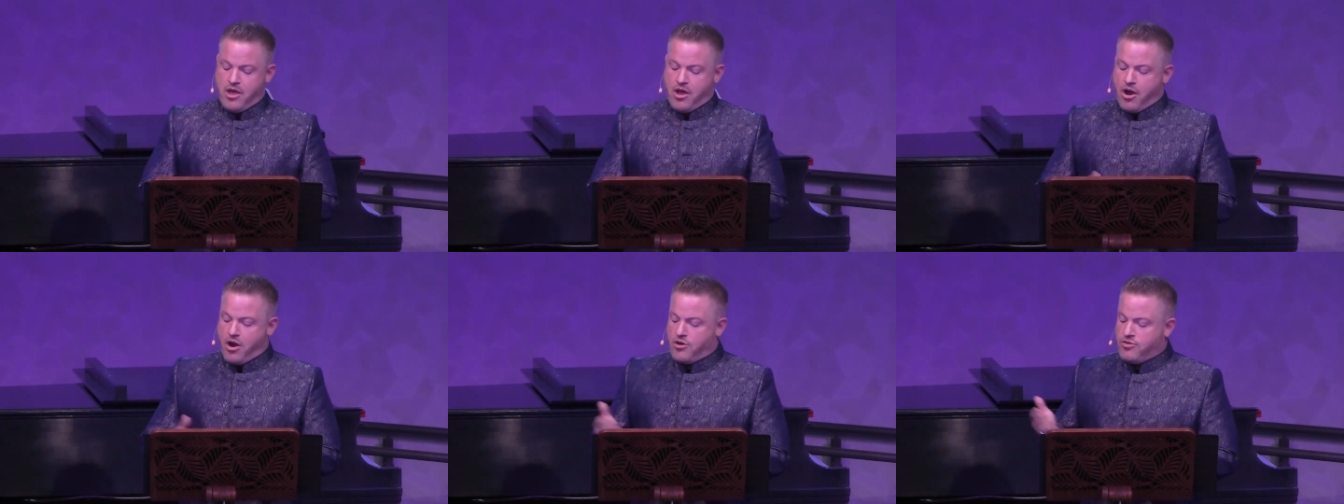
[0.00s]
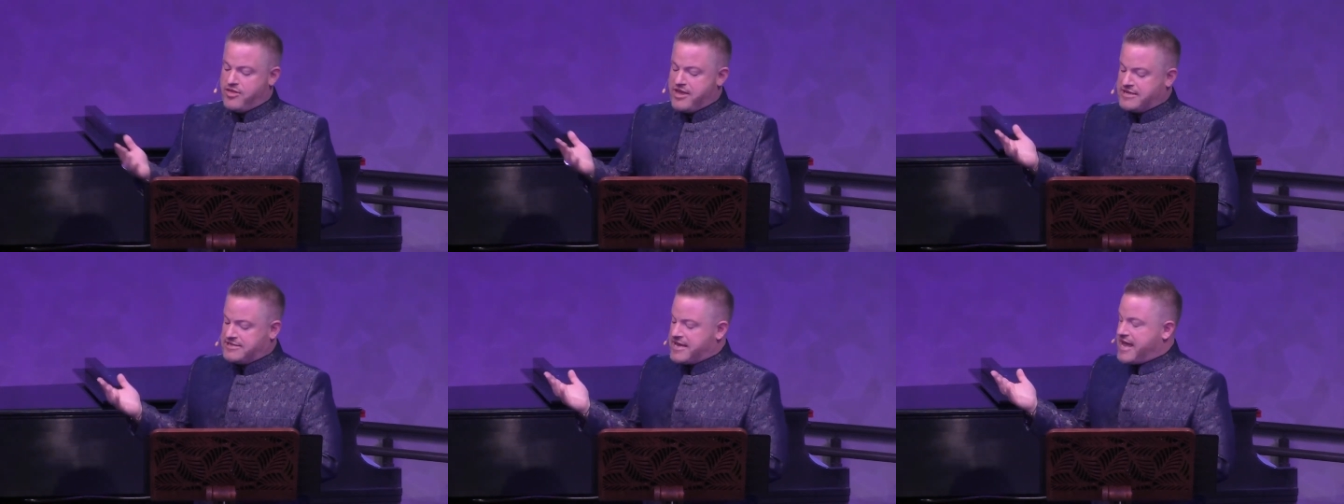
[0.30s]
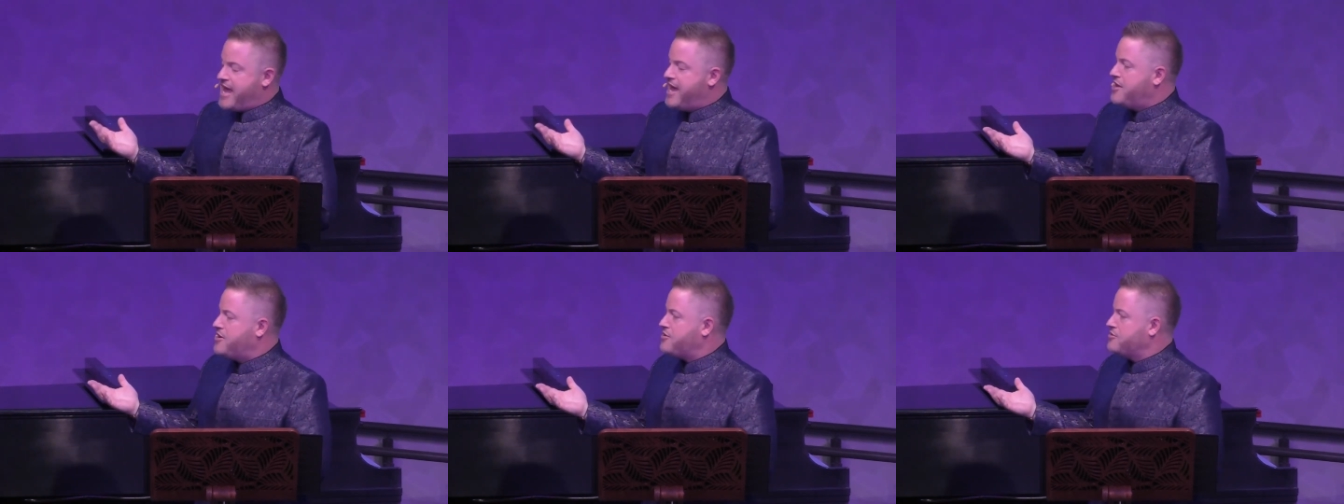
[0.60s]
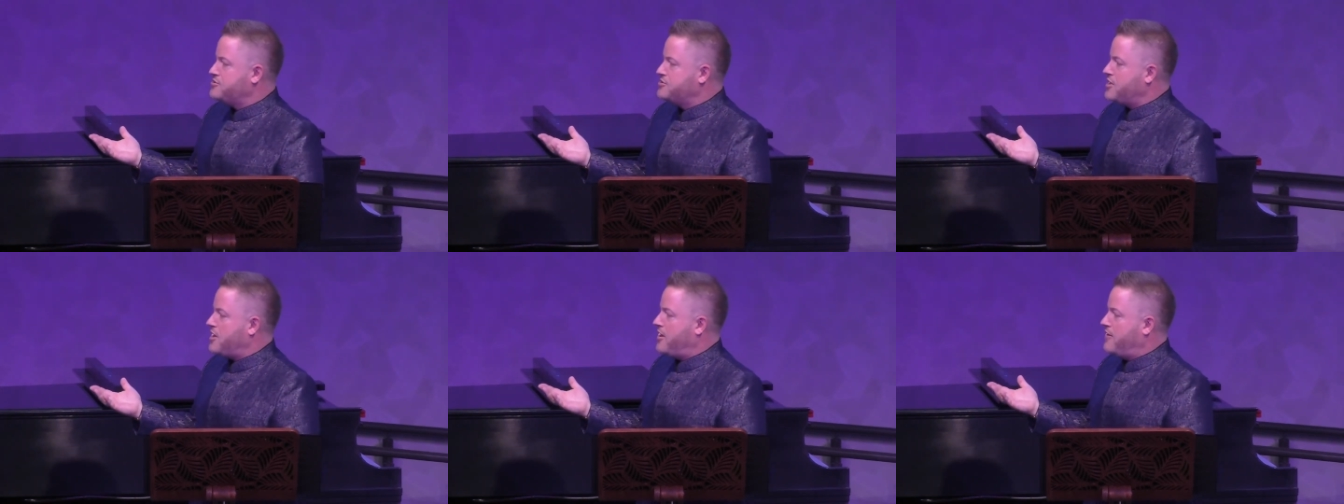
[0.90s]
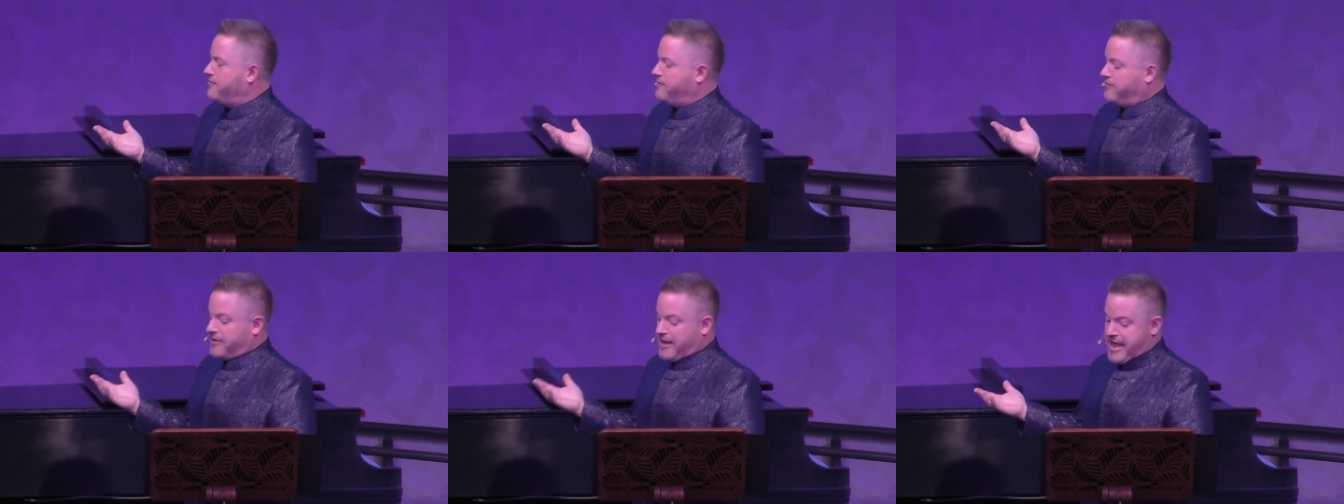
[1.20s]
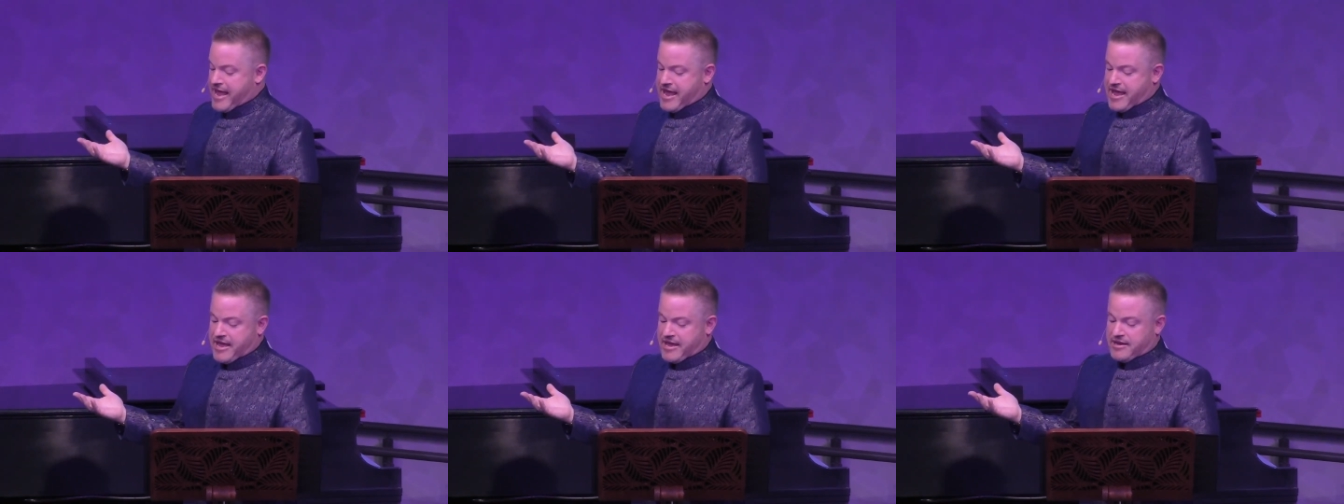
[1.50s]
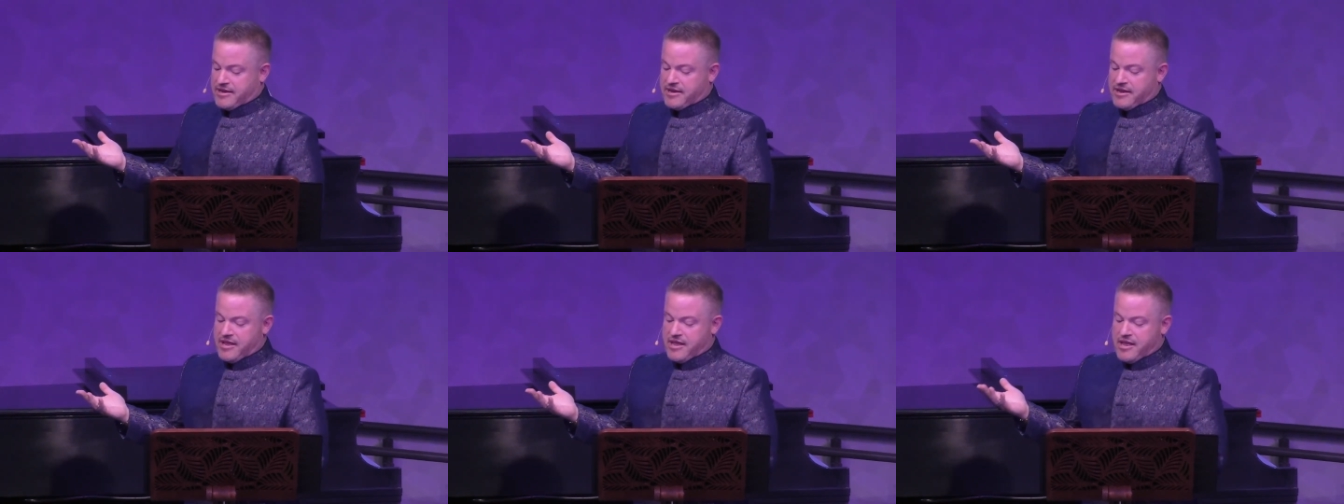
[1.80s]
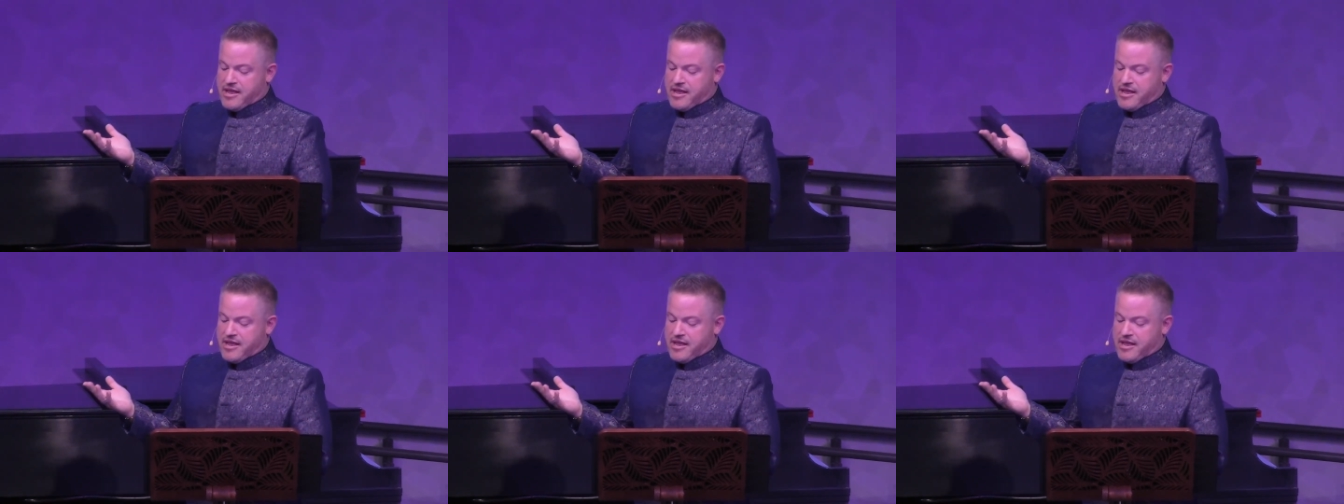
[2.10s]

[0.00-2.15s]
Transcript: Are these acres of land